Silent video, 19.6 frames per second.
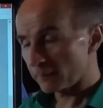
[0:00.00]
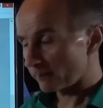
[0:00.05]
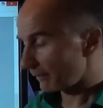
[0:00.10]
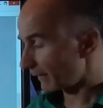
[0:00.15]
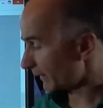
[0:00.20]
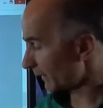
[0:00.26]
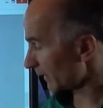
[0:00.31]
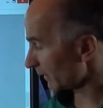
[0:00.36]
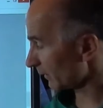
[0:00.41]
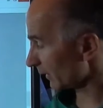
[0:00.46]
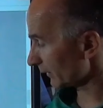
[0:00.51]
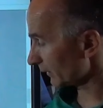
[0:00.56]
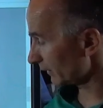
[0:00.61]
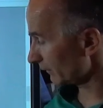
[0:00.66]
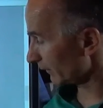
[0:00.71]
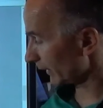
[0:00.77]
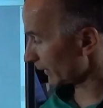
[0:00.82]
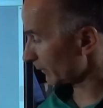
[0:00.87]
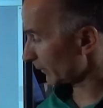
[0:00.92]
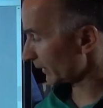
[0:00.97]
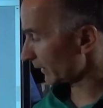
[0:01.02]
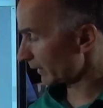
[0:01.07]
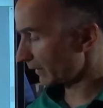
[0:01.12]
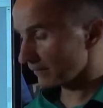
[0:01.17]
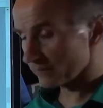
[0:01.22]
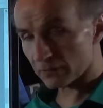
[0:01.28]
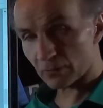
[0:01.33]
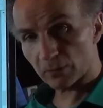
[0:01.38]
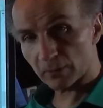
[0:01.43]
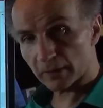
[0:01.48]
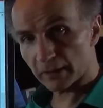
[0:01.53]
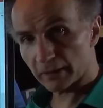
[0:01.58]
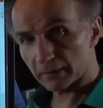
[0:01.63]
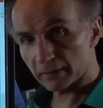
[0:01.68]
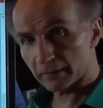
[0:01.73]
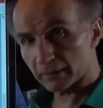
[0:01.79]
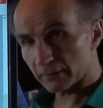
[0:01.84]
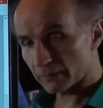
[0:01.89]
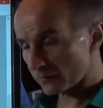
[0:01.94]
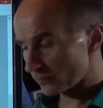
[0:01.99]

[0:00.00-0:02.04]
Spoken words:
but then got divided by gain squared,